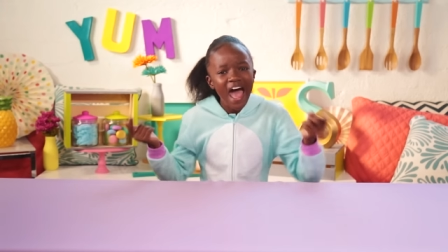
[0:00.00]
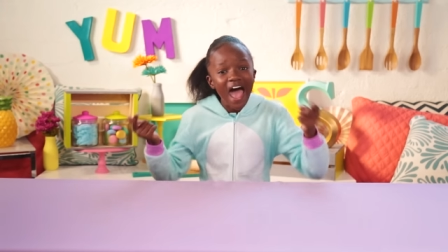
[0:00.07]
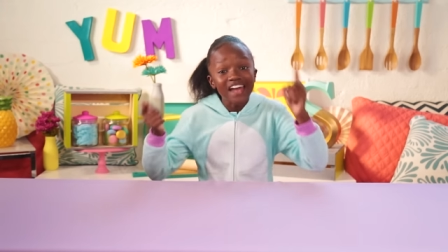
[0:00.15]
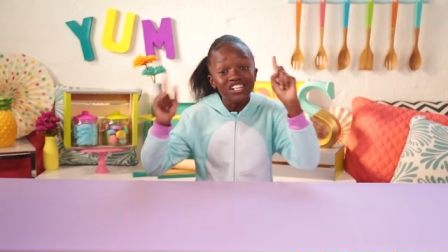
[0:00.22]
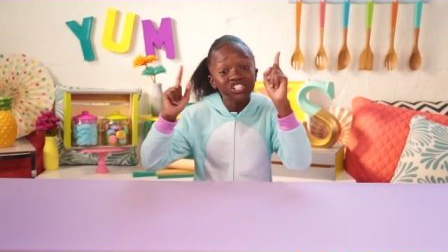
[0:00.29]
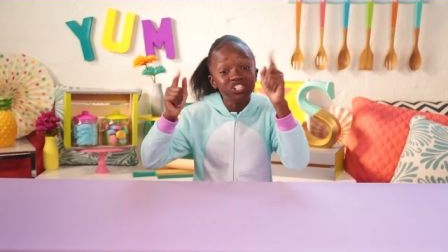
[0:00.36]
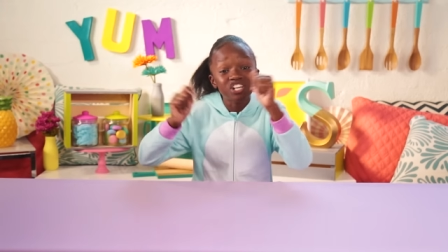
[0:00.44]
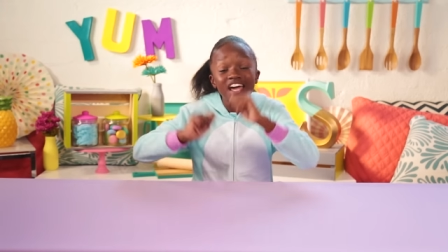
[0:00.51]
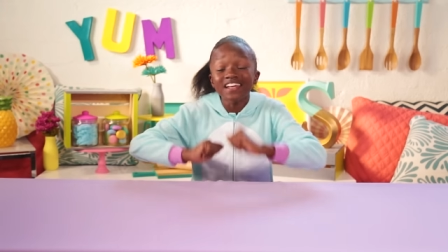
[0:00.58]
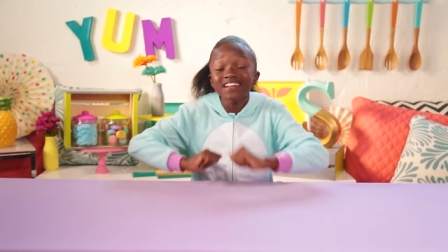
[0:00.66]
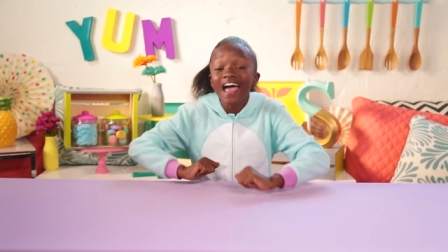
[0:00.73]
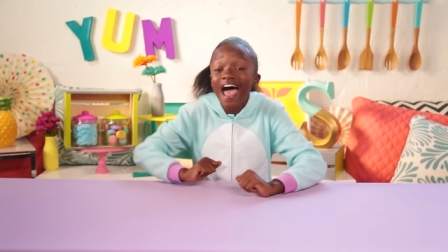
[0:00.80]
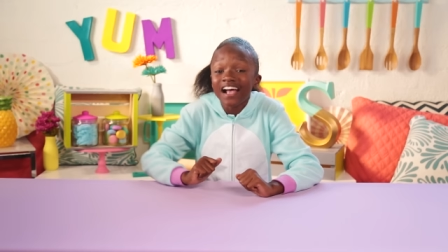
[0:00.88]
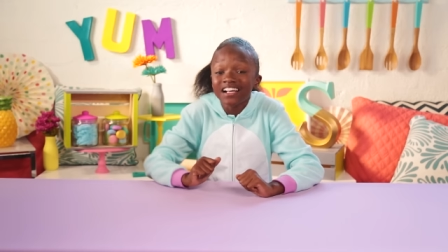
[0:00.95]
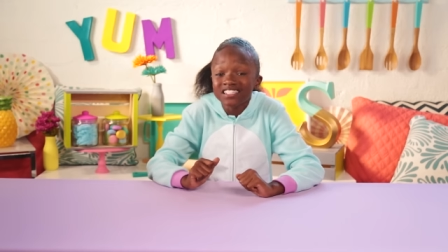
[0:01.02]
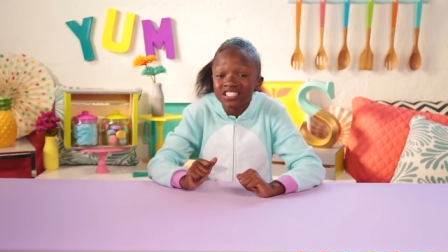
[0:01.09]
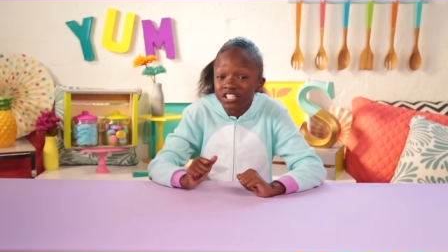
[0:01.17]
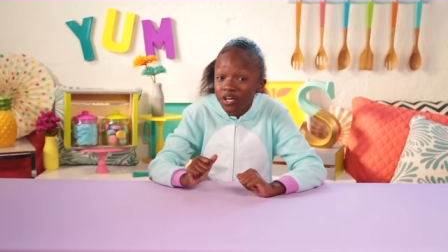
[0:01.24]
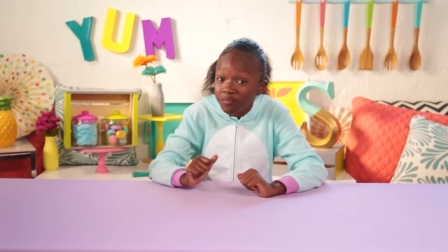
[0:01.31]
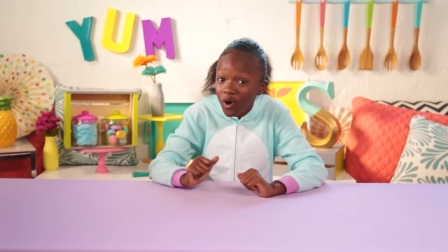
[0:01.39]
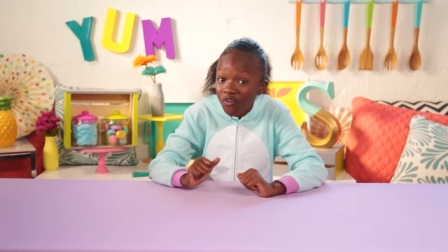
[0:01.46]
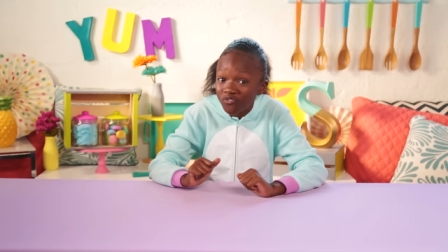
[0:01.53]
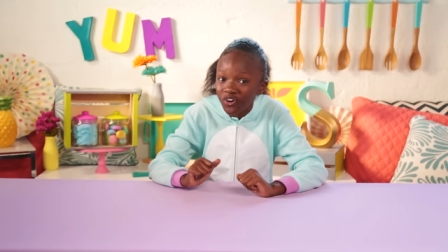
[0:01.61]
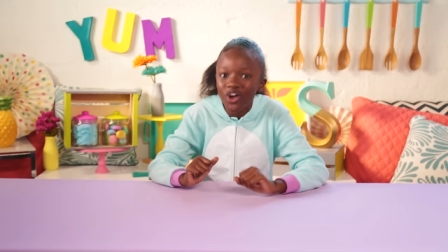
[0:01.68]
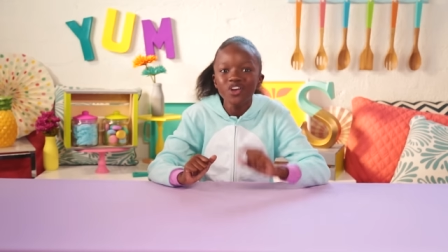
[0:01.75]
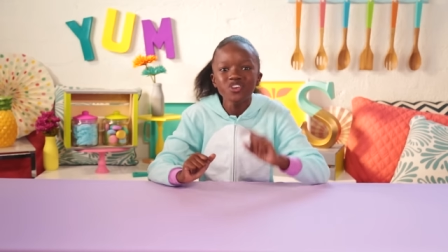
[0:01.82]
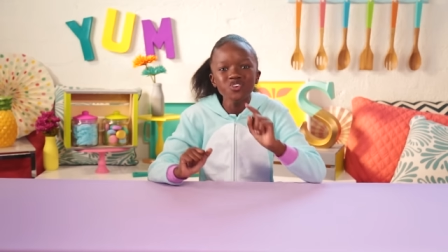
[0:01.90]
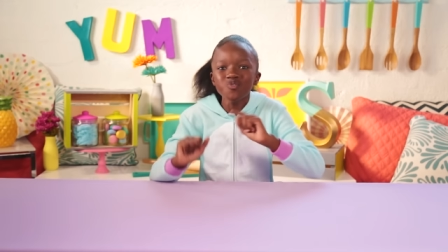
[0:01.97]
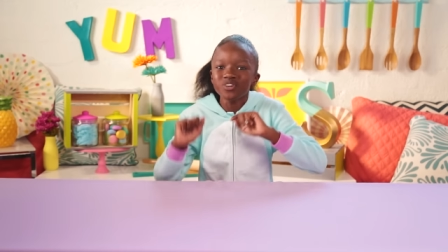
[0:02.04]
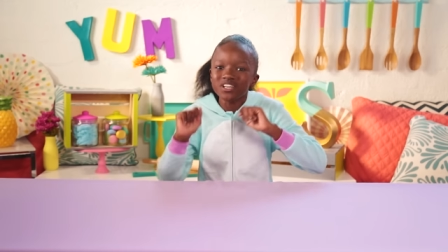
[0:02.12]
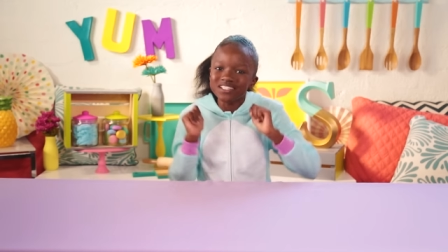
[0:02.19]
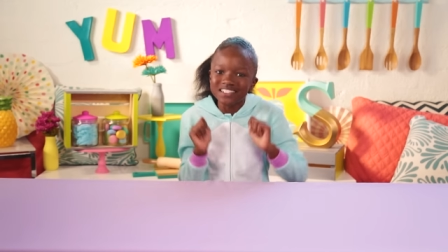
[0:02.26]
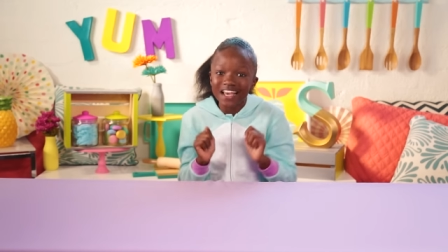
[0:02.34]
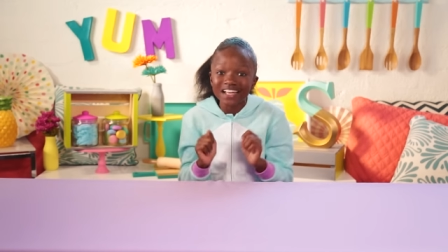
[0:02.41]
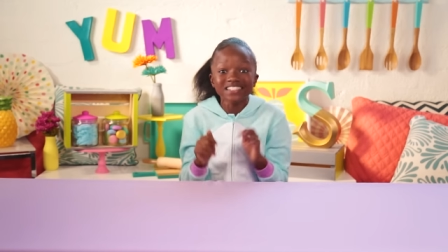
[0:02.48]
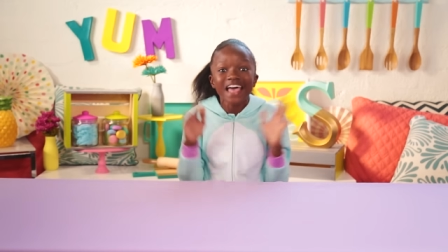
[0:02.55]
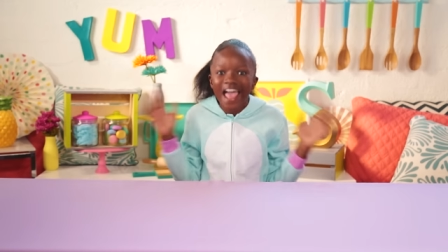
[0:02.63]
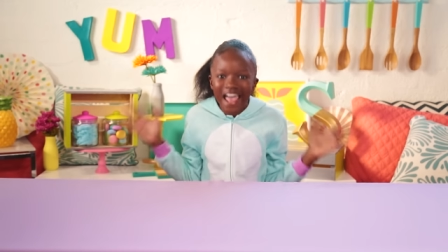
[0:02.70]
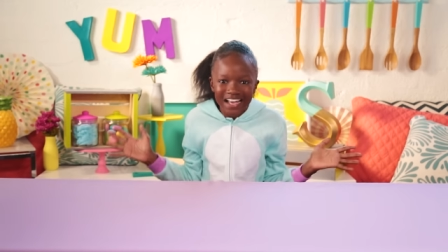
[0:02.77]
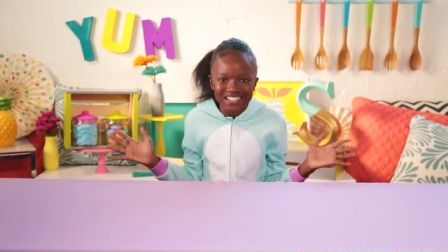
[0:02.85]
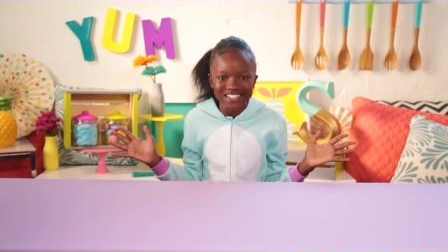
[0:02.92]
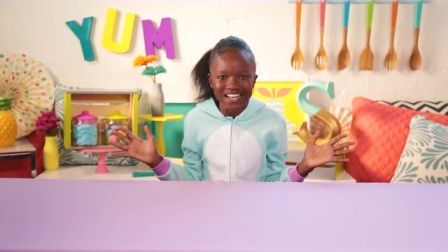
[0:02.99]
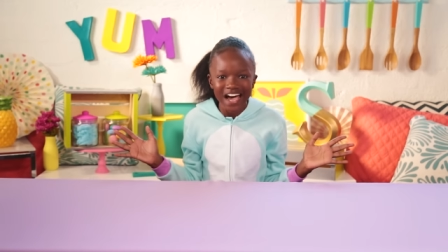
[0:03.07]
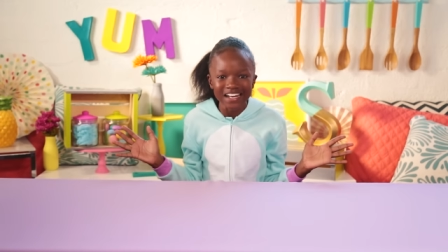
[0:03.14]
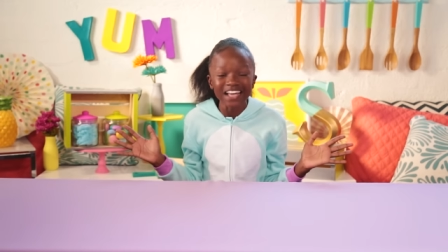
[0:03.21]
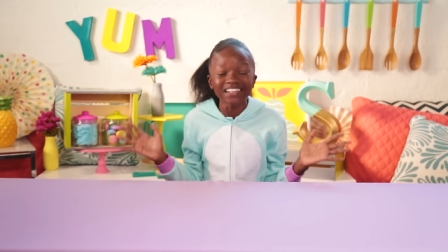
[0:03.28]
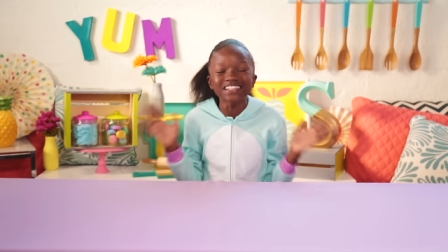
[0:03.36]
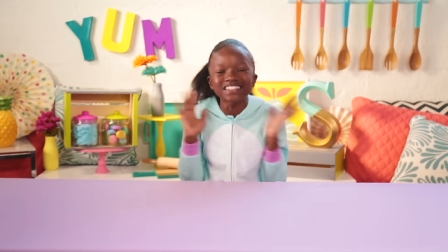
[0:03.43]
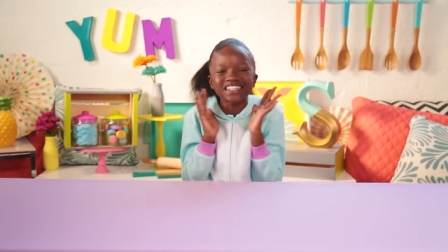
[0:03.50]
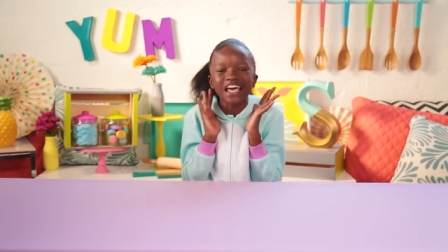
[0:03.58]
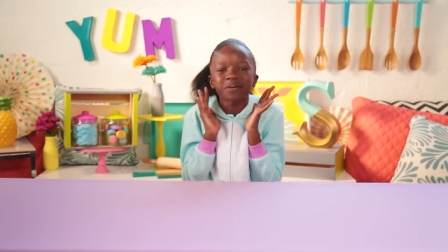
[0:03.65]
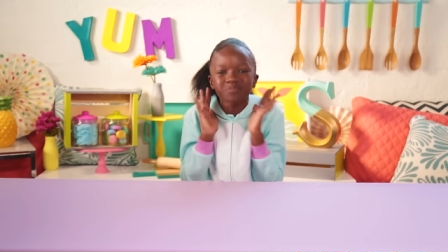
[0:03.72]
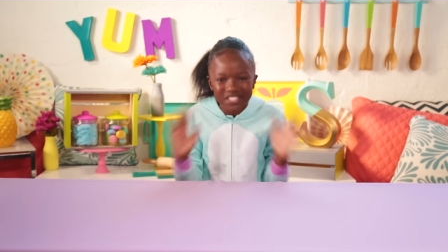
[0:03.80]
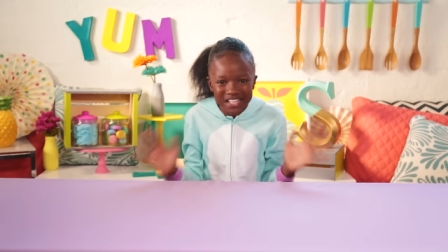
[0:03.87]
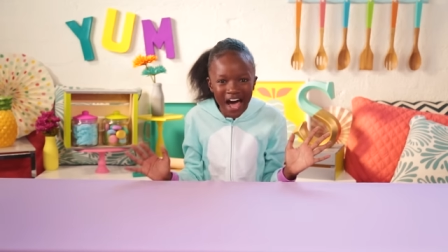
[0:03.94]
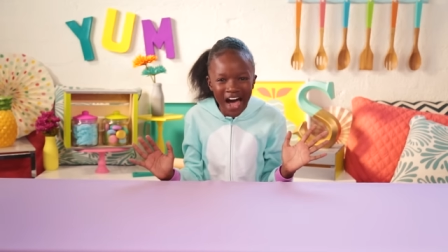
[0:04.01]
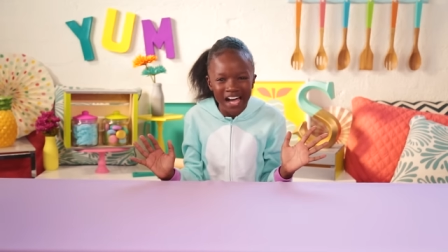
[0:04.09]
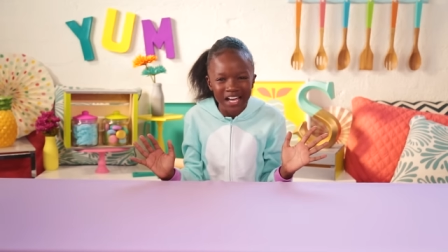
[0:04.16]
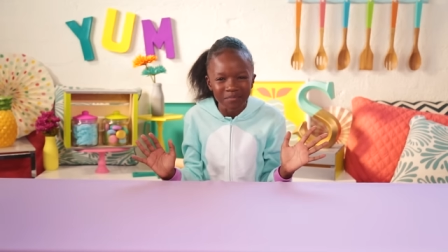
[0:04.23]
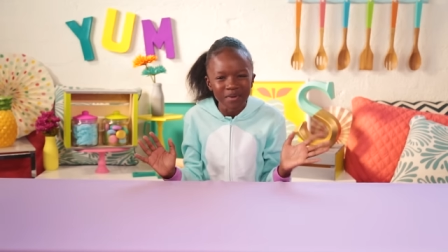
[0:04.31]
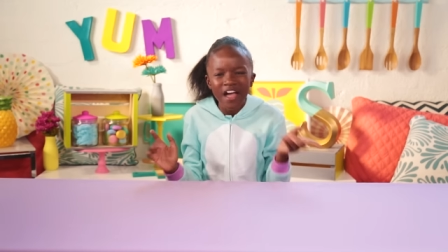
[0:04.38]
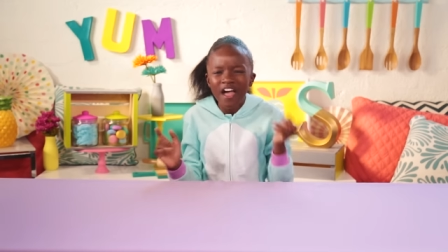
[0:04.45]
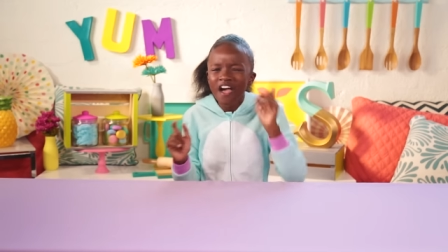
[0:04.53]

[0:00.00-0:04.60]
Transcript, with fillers: At a Shanynn Hack sleepover, you can dance and dine at the same time.